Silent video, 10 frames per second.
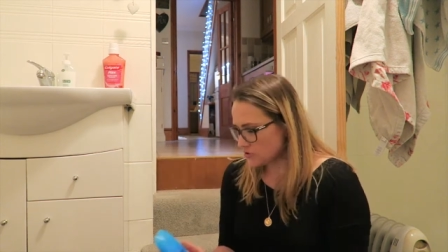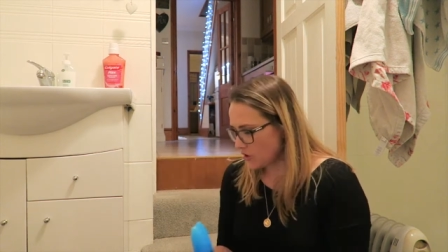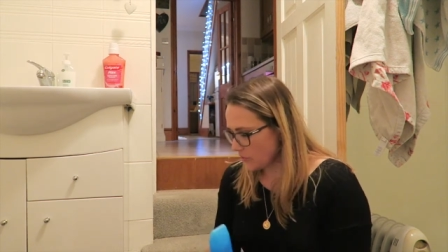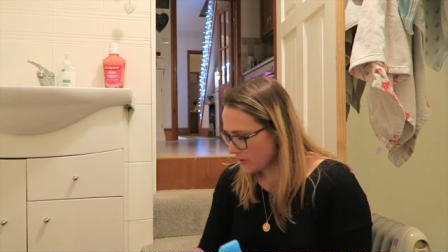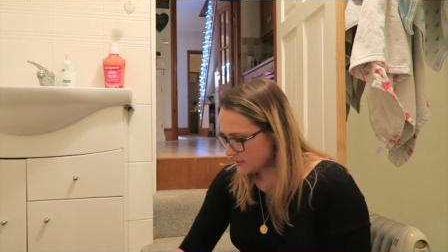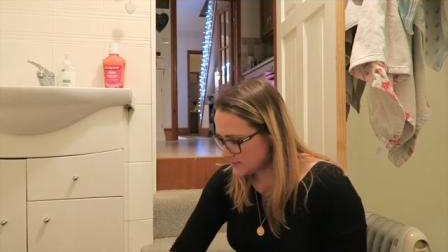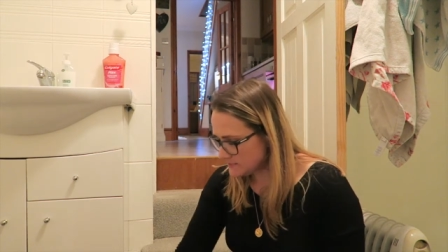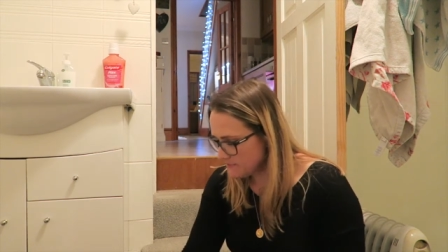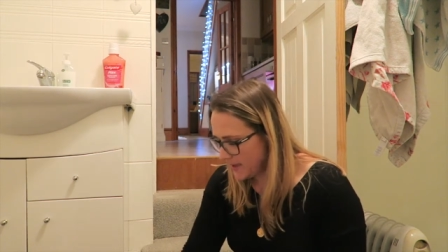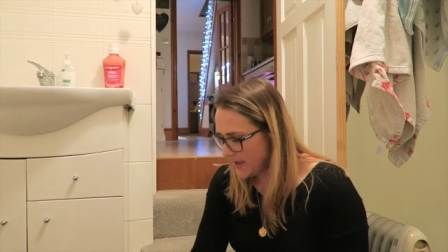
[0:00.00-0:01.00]
So I
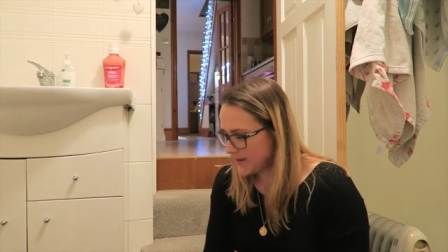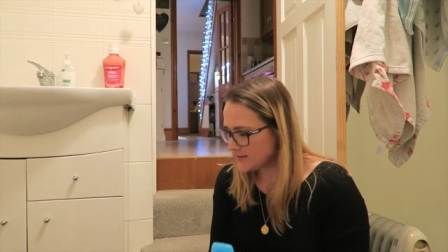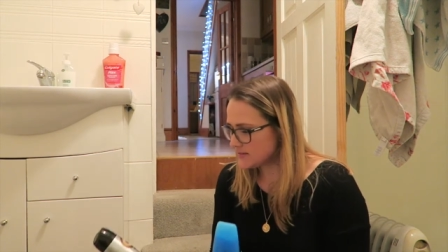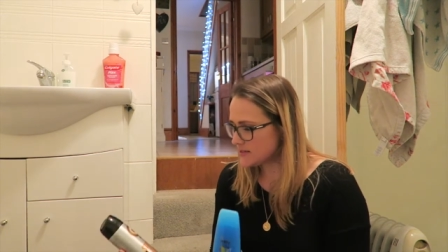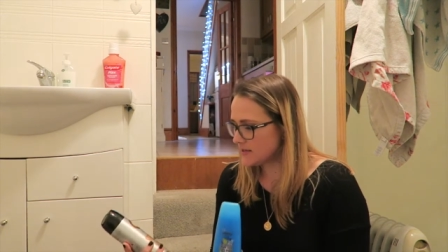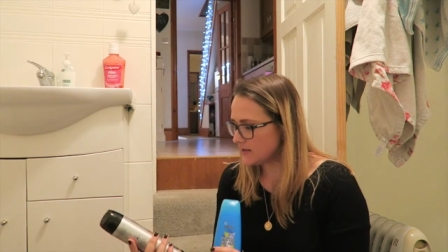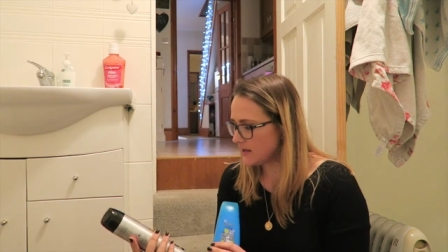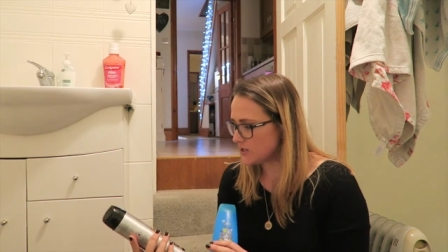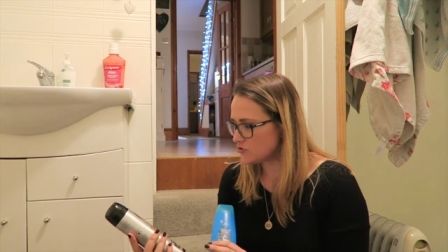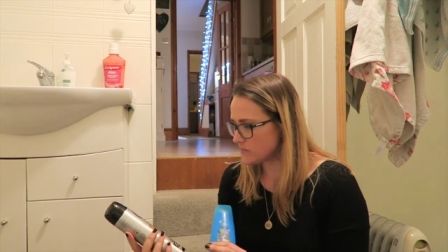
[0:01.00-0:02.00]
made
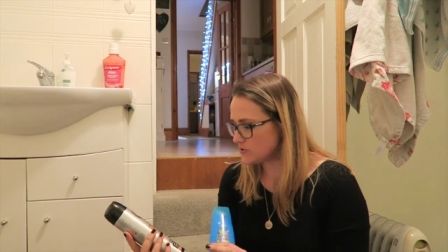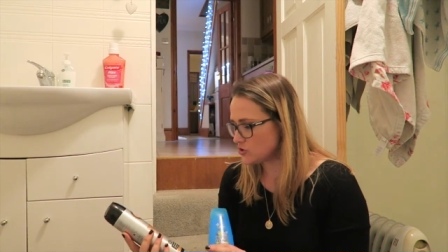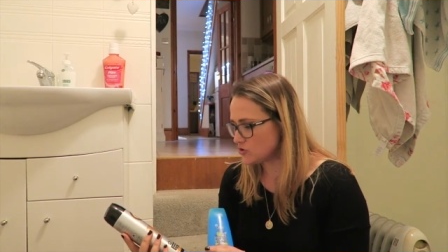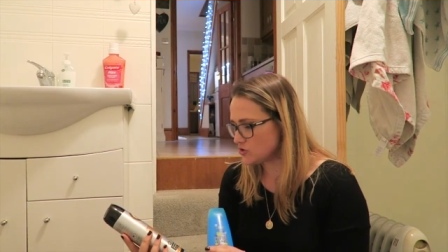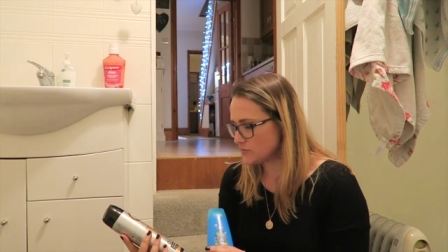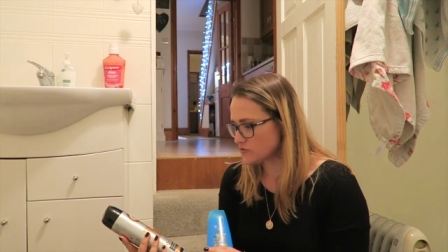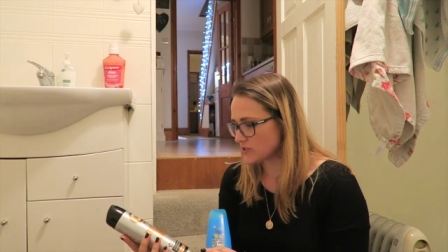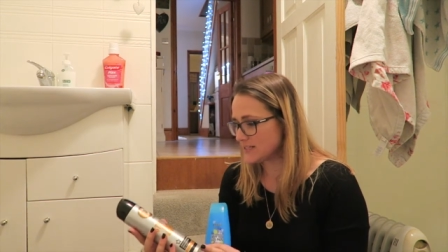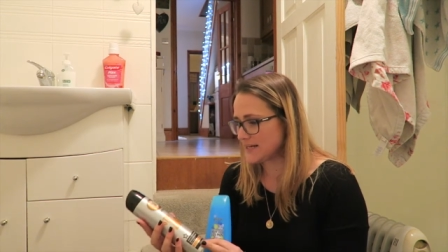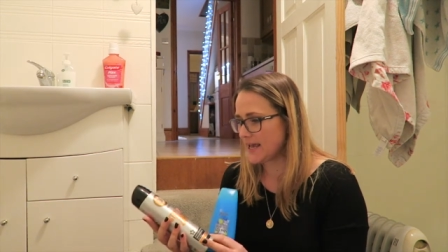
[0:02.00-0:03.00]
a trip to
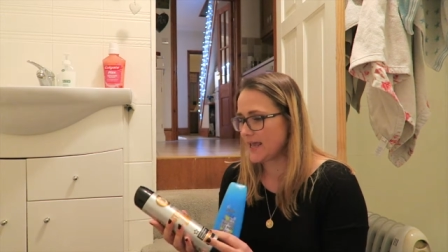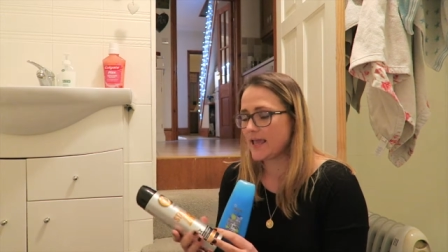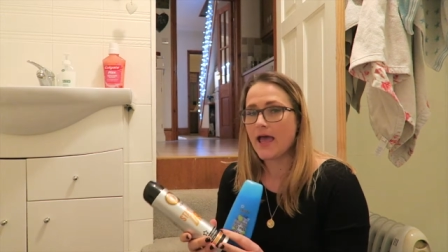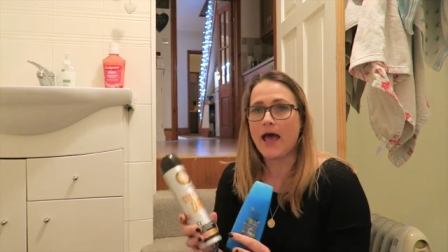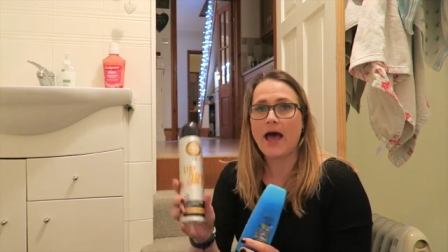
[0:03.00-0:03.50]
Superdrug today